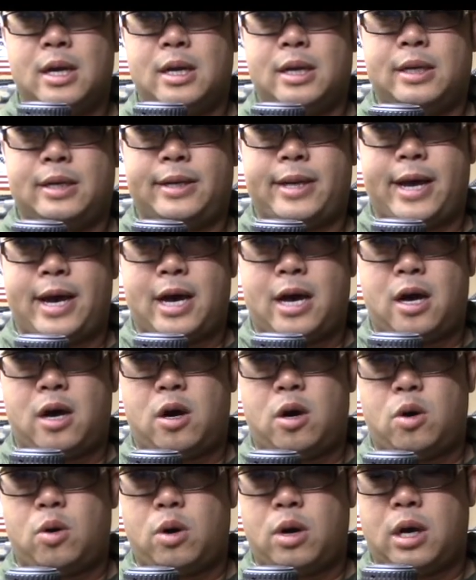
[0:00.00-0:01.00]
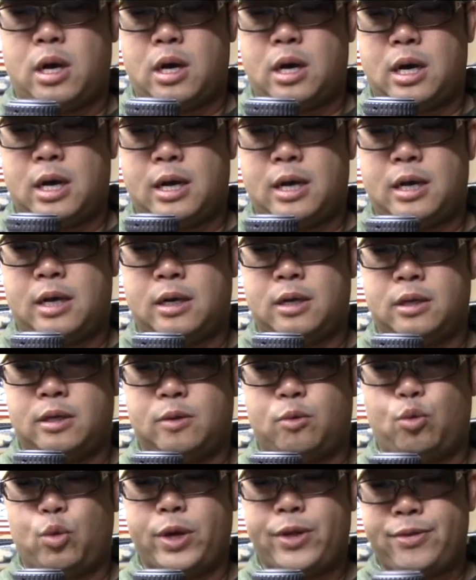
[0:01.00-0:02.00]
Now,
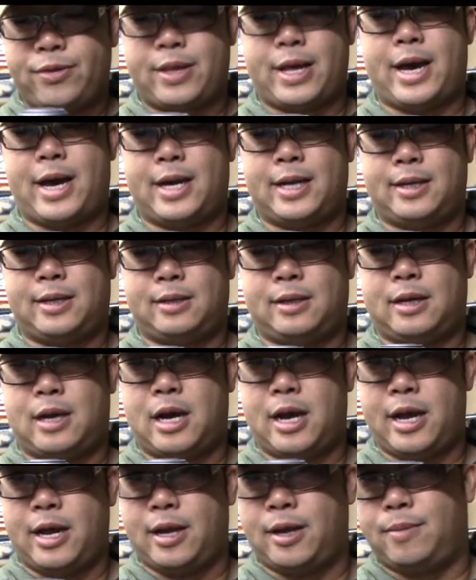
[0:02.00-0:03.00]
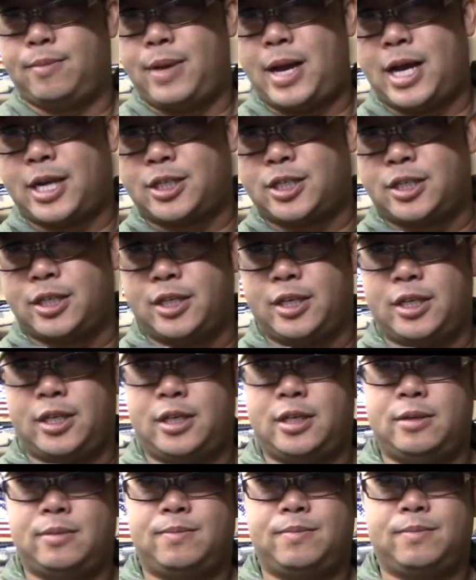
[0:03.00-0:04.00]
with that, I
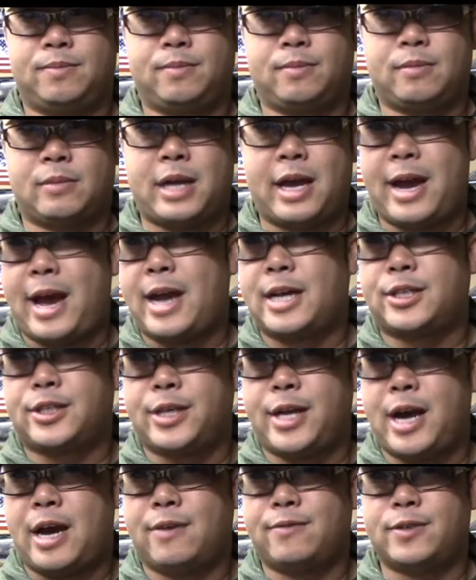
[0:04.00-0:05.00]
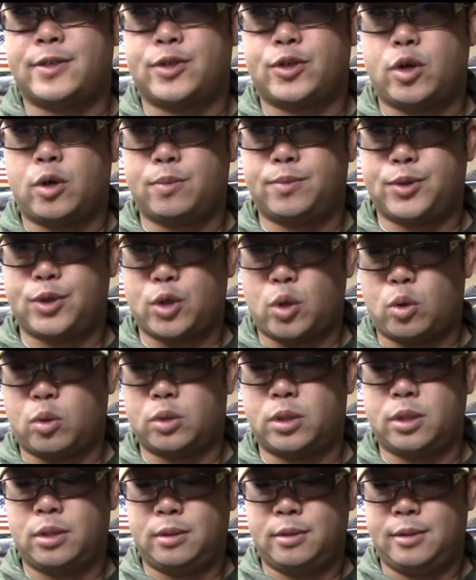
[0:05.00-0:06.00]
actually have this scope
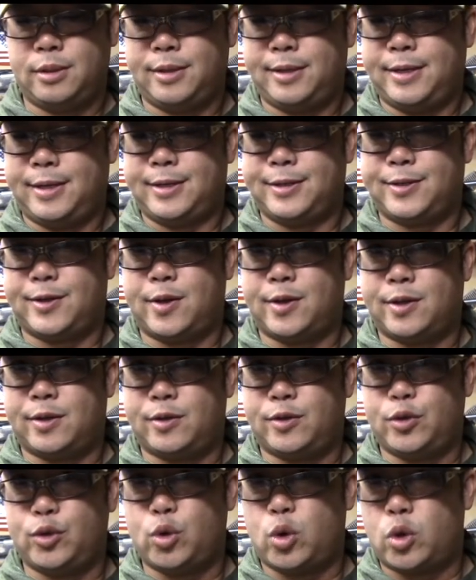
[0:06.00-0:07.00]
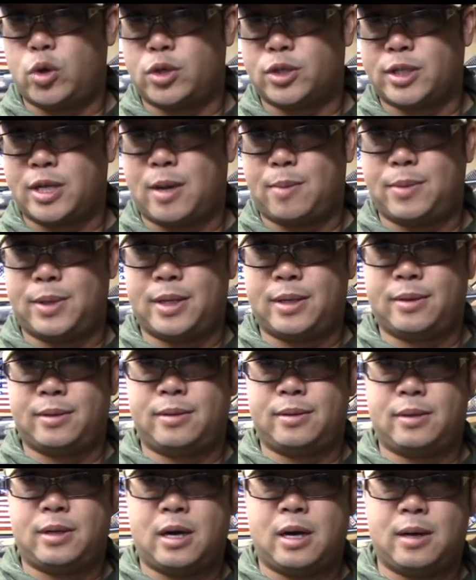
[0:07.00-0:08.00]
sold. So new owners coming
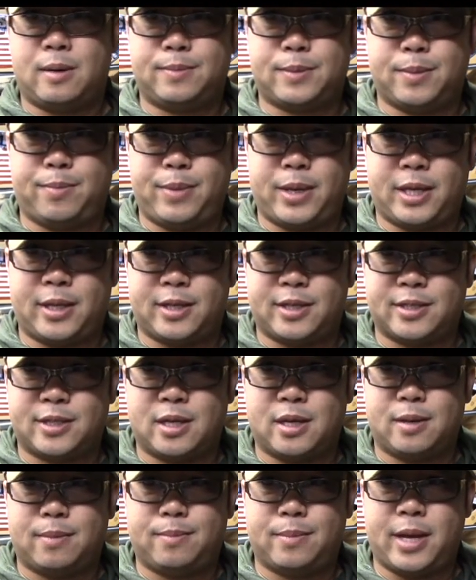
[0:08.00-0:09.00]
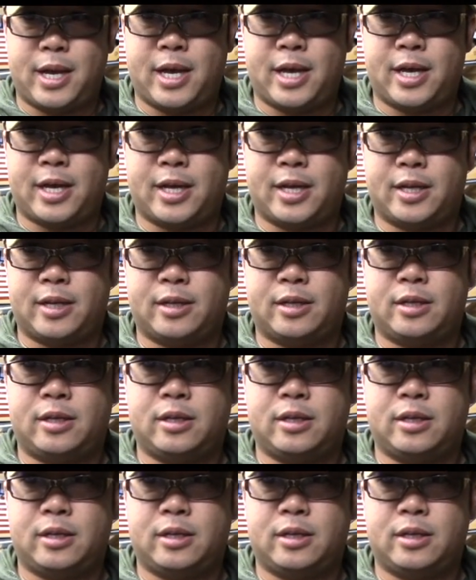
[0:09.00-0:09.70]
up to pick this up, and